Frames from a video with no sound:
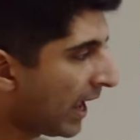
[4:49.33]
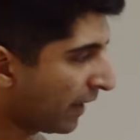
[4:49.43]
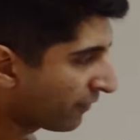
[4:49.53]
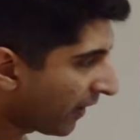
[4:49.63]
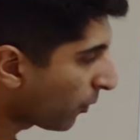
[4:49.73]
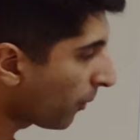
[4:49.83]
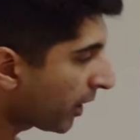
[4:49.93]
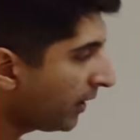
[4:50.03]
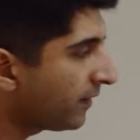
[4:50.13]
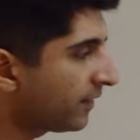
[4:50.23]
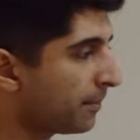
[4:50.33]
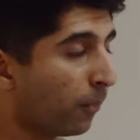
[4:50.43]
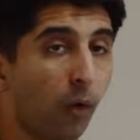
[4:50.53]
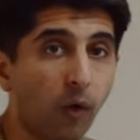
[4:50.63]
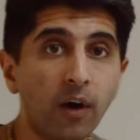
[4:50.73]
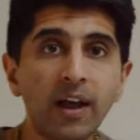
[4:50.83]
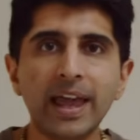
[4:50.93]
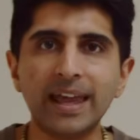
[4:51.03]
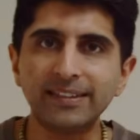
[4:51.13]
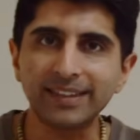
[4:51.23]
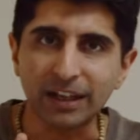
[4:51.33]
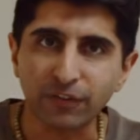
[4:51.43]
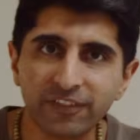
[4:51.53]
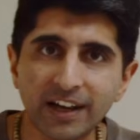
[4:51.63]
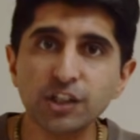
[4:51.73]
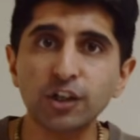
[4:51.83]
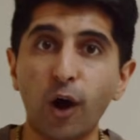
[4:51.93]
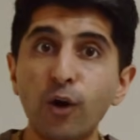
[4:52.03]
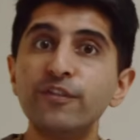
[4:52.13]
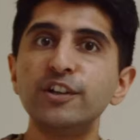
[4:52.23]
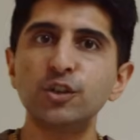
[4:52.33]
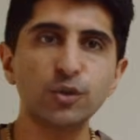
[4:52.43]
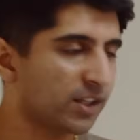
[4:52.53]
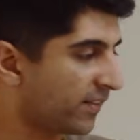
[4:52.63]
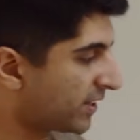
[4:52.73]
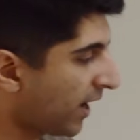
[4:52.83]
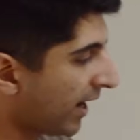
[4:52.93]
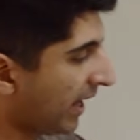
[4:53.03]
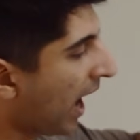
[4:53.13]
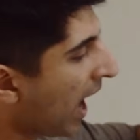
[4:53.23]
In fact, what we're going to see more is inflation overshooting the target,